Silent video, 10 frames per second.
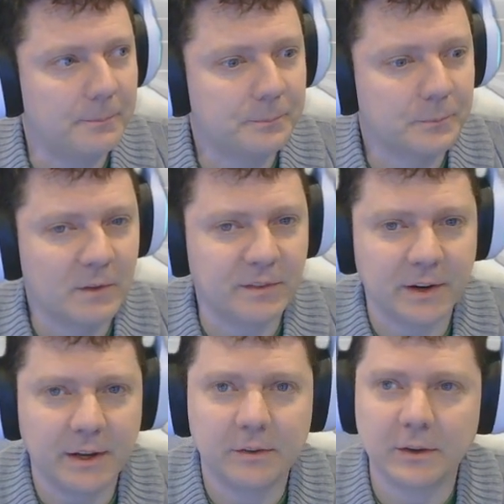
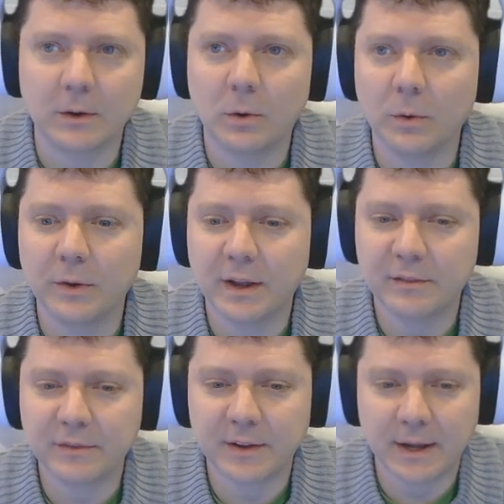Very easy to get a hold
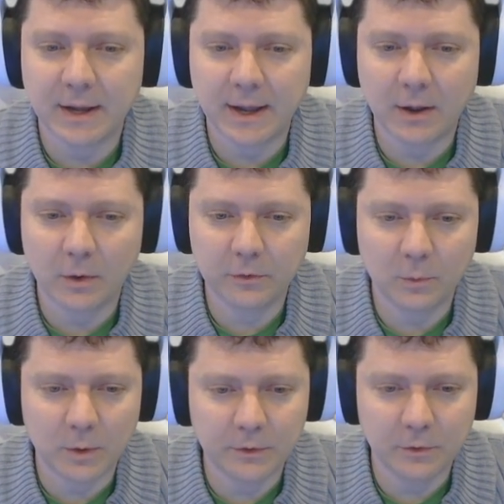of. I also
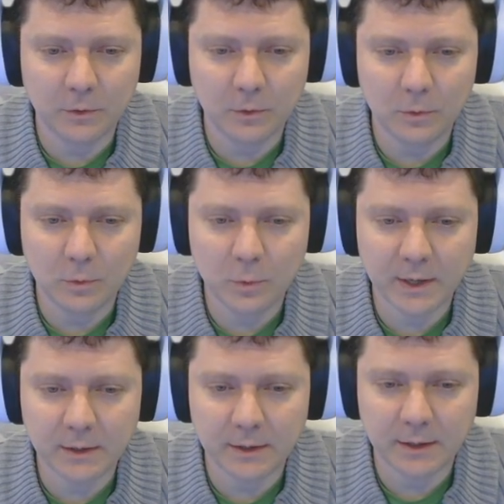want to
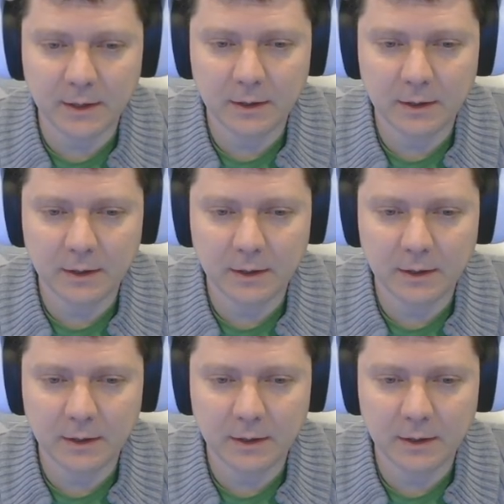quickly,